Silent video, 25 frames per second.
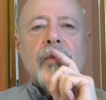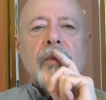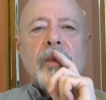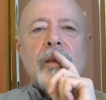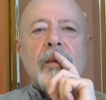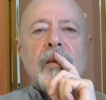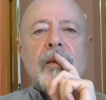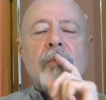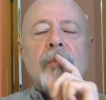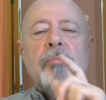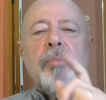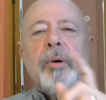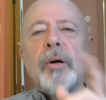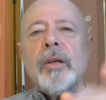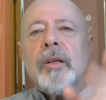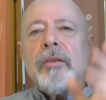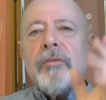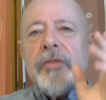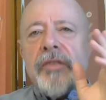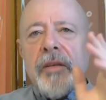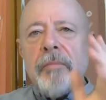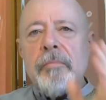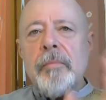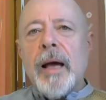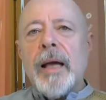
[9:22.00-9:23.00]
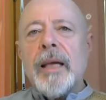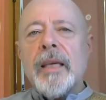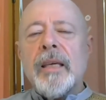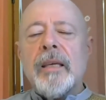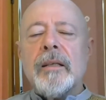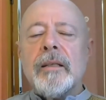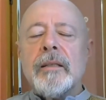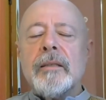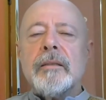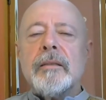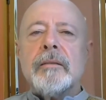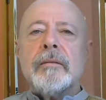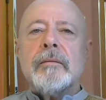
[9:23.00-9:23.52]
The butler is
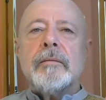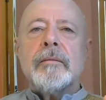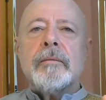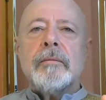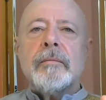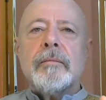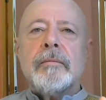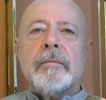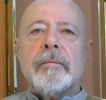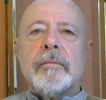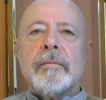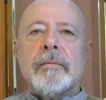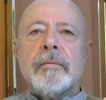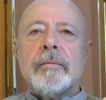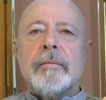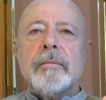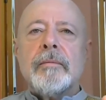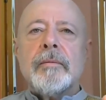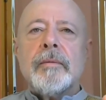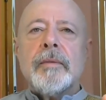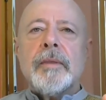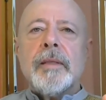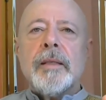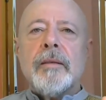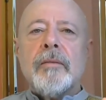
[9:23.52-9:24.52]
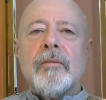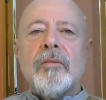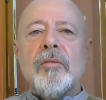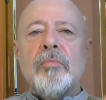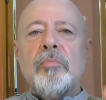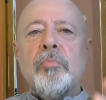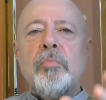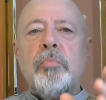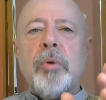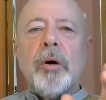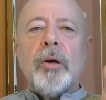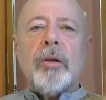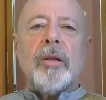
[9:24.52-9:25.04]
immaculate. The
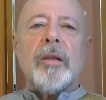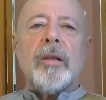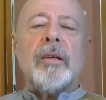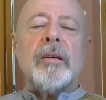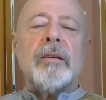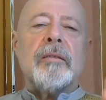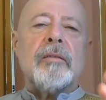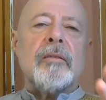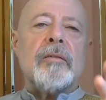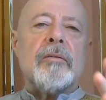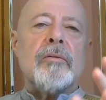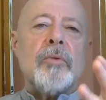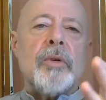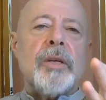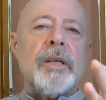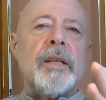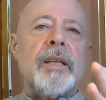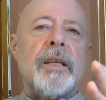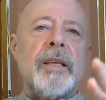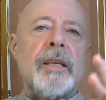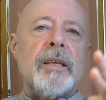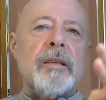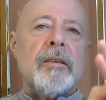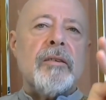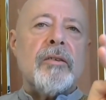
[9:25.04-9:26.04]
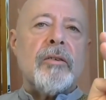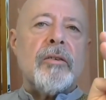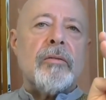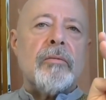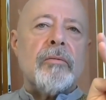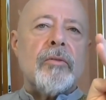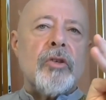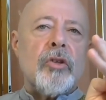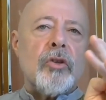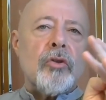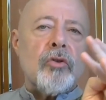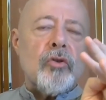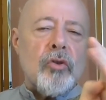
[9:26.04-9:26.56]
butler really
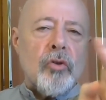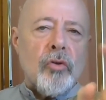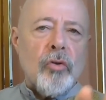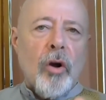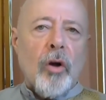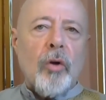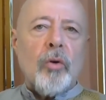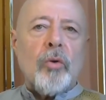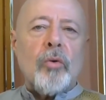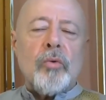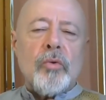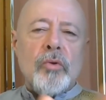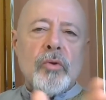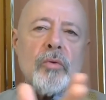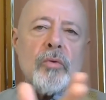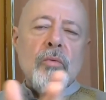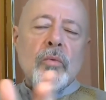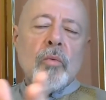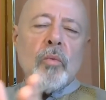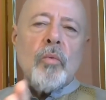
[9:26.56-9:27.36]
controls